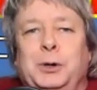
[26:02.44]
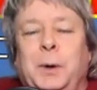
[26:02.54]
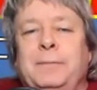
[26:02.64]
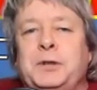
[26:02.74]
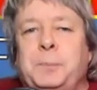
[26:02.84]

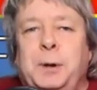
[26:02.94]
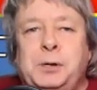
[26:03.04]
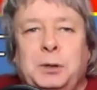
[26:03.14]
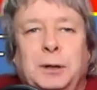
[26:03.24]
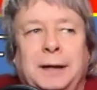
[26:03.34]
you have a
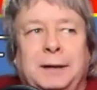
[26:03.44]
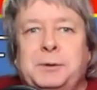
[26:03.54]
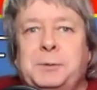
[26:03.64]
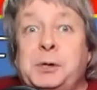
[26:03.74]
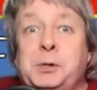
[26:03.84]

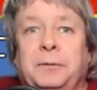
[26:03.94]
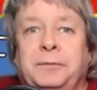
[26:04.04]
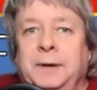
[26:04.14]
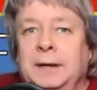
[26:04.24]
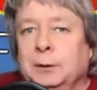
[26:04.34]
special
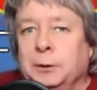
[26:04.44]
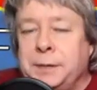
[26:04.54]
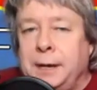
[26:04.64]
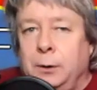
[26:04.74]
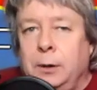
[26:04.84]

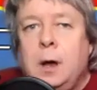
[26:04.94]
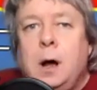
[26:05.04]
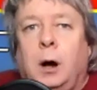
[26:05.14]
feelers out?